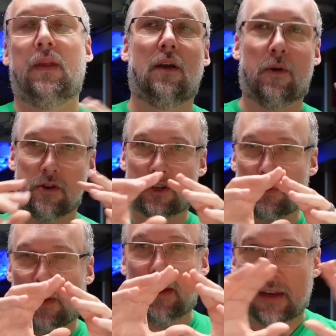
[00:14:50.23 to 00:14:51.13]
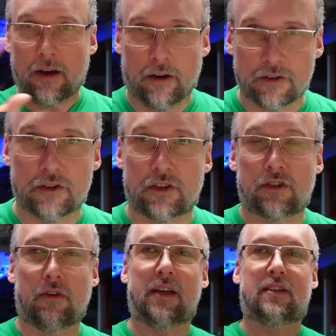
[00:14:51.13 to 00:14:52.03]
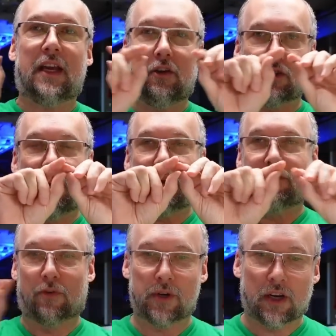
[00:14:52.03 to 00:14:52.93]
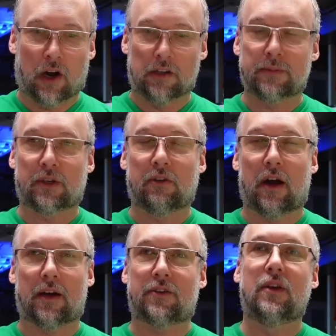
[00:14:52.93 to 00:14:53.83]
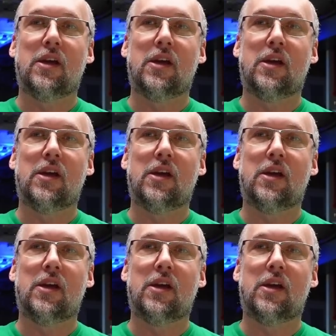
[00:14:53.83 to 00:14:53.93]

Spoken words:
When you're displaying characters to screen, say you're displaying 40 columns across,